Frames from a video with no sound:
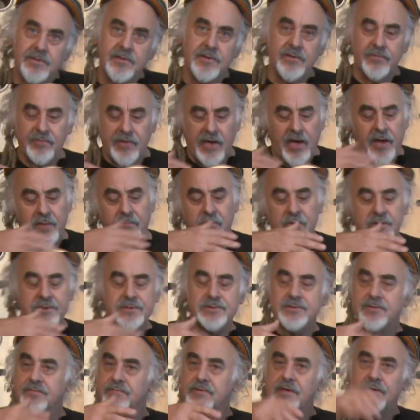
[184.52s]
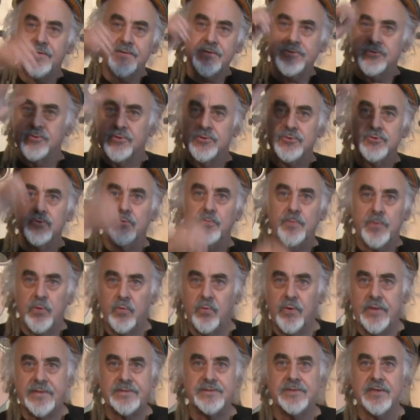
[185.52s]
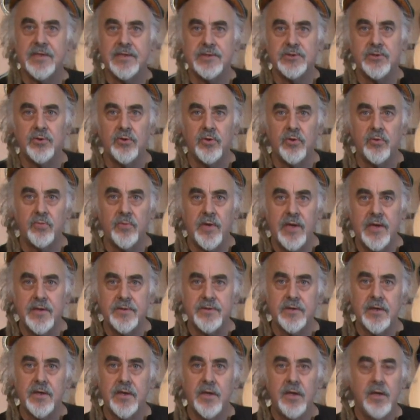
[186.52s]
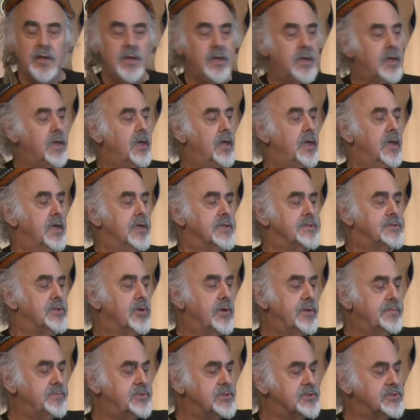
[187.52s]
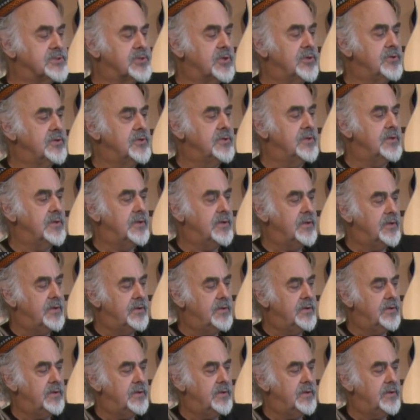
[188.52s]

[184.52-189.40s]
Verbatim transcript: the, the harmonics of the other strings will be resonating all around. So, I'm just going to